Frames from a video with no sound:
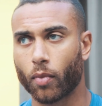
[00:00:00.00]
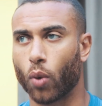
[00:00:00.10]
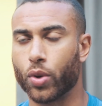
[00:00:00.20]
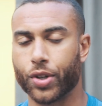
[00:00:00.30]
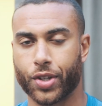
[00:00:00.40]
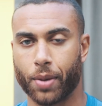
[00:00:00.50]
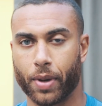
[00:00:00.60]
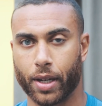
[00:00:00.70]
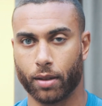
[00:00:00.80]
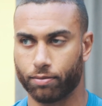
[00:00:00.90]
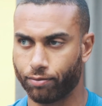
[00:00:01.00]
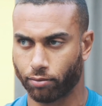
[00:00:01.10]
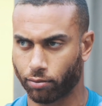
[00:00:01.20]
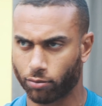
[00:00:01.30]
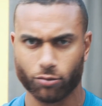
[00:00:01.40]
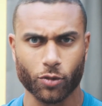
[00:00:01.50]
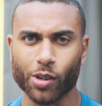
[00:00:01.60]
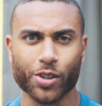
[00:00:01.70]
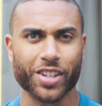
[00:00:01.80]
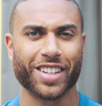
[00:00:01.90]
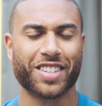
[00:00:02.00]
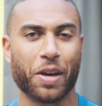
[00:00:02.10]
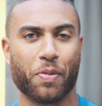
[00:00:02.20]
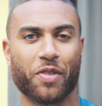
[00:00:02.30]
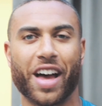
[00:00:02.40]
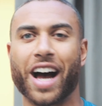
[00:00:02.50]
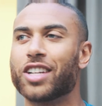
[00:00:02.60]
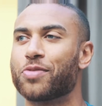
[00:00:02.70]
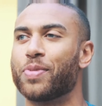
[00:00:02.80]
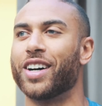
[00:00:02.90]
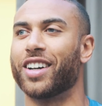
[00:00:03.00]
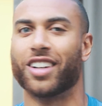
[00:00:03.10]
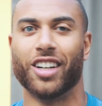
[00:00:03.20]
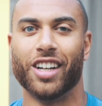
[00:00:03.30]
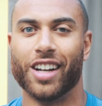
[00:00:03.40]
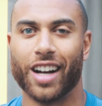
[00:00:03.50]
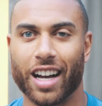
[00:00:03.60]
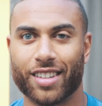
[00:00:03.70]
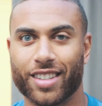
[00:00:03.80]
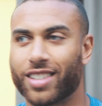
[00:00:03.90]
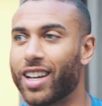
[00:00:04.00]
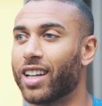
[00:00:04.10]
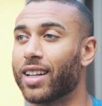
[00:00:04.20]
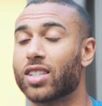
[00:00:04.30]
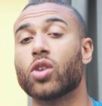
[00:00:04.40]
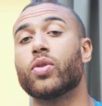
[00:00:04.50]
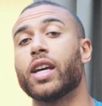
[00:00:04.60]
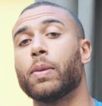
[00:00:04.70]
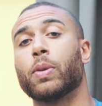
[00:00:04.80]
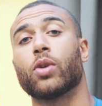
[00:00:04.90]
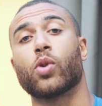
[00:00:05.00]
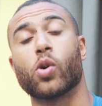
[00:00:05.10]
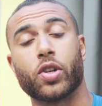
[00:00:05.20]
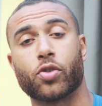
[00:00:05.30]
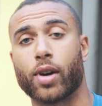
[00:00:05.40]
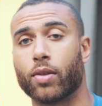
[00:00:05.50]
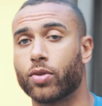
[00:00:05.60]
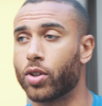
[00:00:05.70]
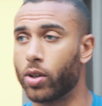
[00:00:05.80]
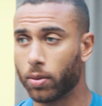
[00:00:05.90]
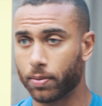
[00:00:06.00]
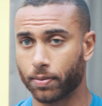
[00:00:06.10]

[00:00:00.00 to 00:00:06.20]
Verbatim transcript: We're just tipping, we're just at the tip of the iceberg, as they say. Let's go deeper, we're going to round two.